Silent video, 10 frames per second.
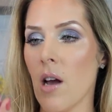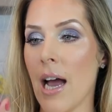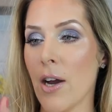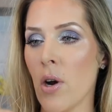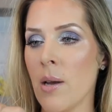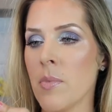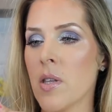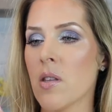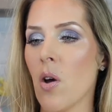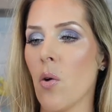eye creams.
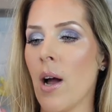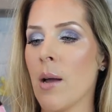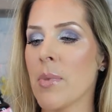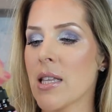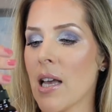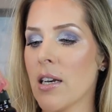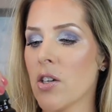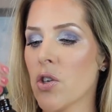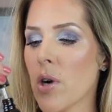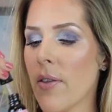So I'm
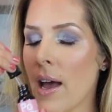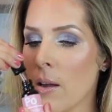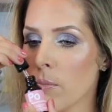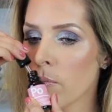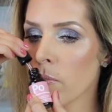excited to try that.